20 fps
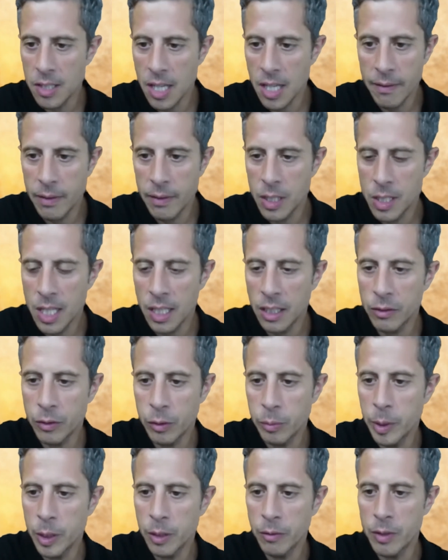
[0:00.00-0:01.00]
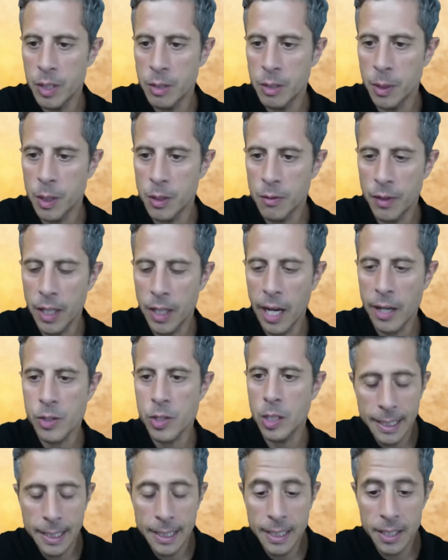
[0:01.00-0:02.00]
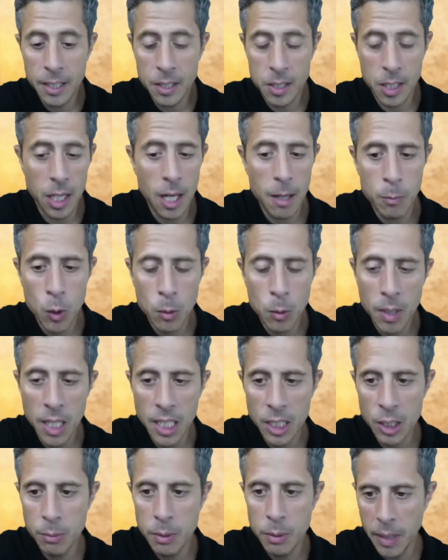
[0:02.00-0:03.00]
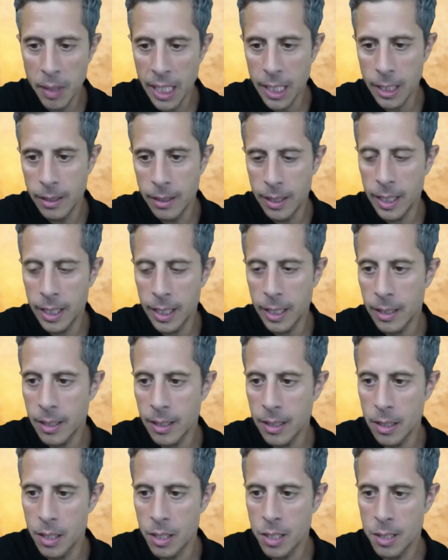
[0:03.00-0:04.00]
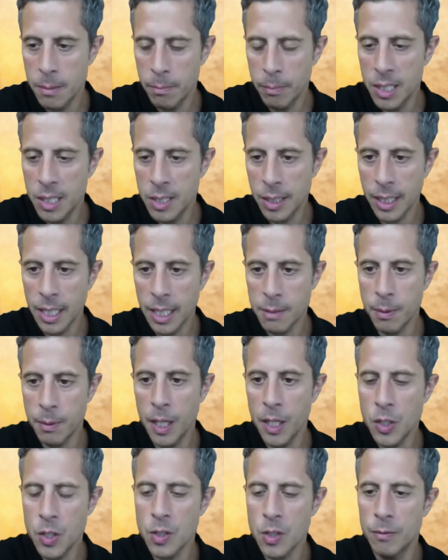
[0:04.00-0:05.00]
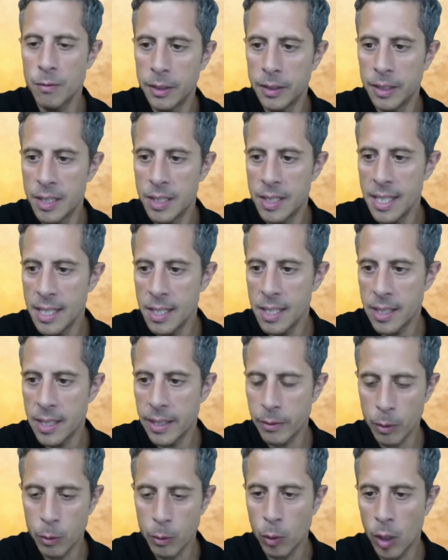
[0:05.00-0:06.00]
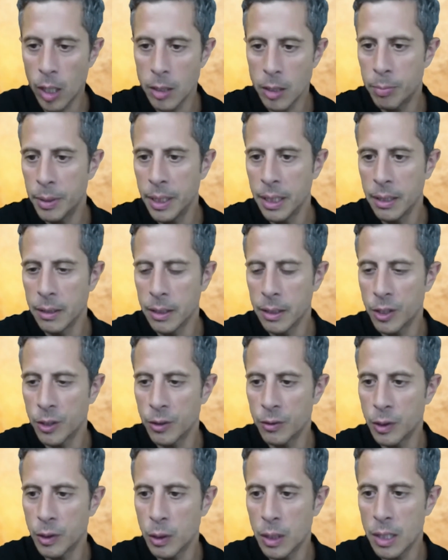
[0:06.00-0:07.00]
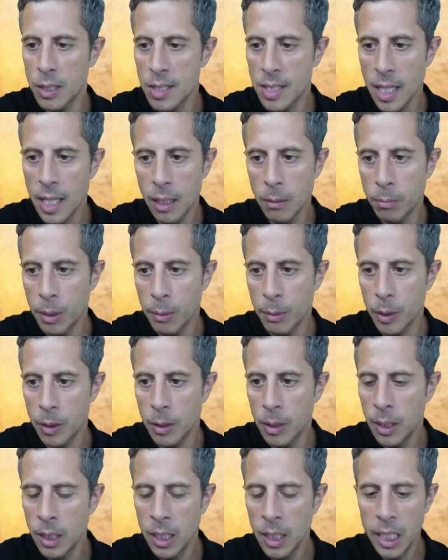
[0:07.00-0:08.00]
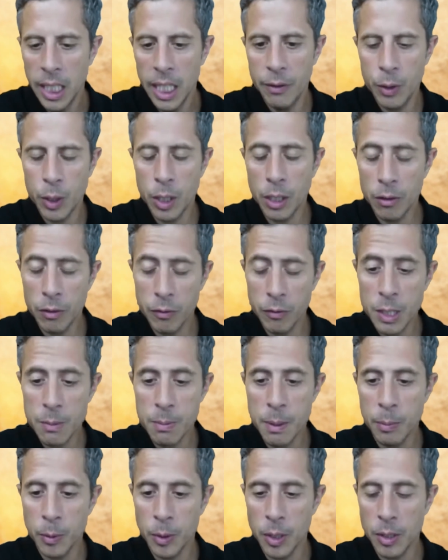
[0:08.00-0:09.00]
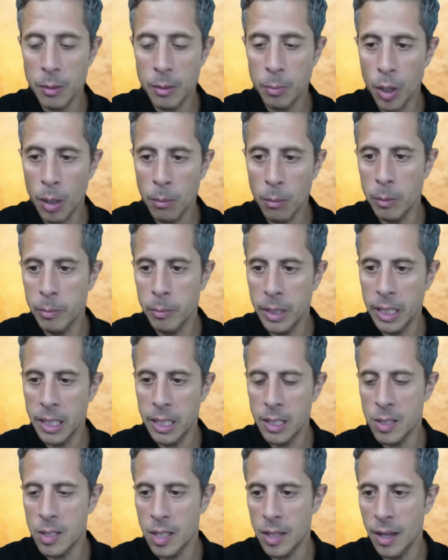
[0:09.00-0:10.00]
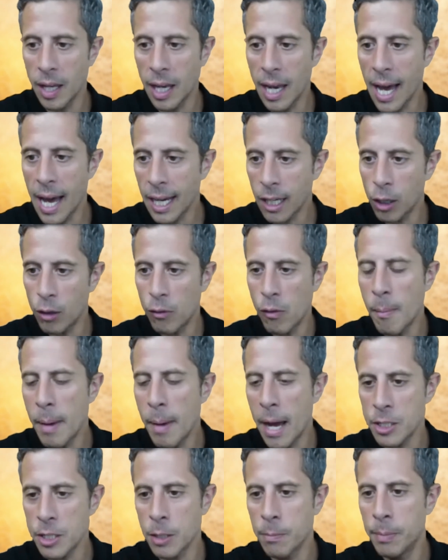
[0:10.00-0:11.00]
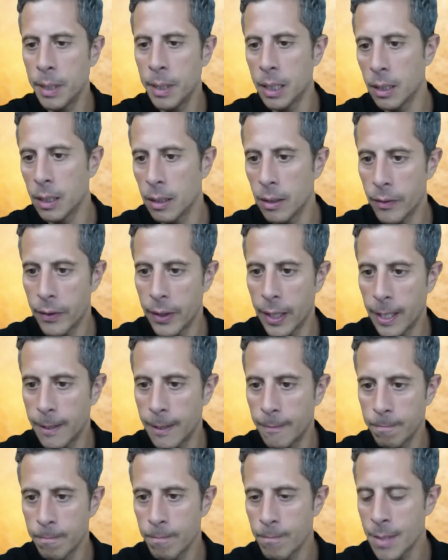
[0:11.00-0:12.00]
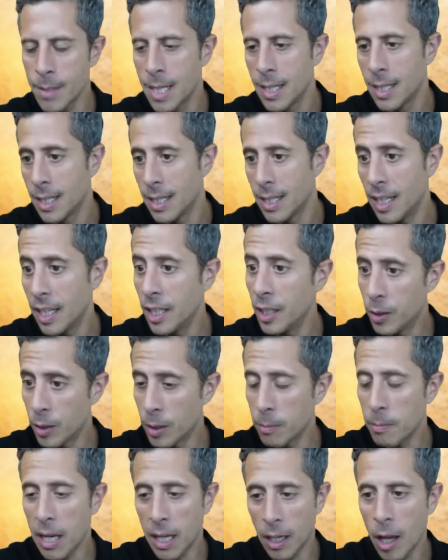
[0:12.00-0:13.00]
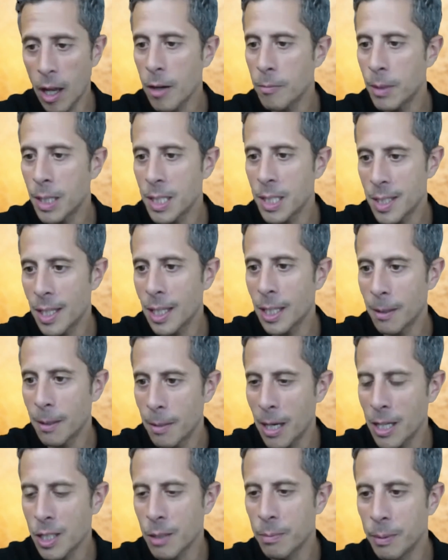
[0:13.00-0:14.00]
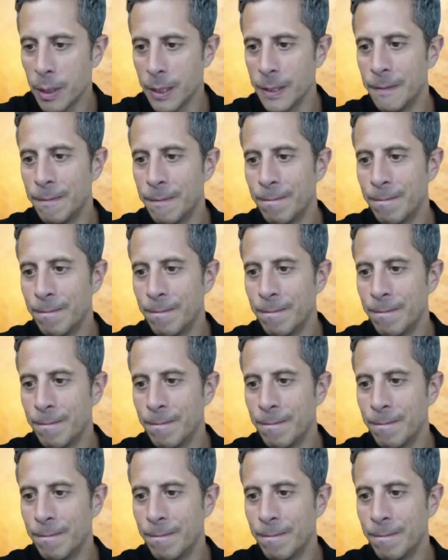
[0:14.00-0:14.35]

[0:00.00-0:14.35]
have an incentive to be convinced, because financially there's a lot more money to be made in the simplistic explanations of disease that require a pill. If you can convince people that the problem is the lack of a magic pill, then you can make a lot of money selling a magic pill.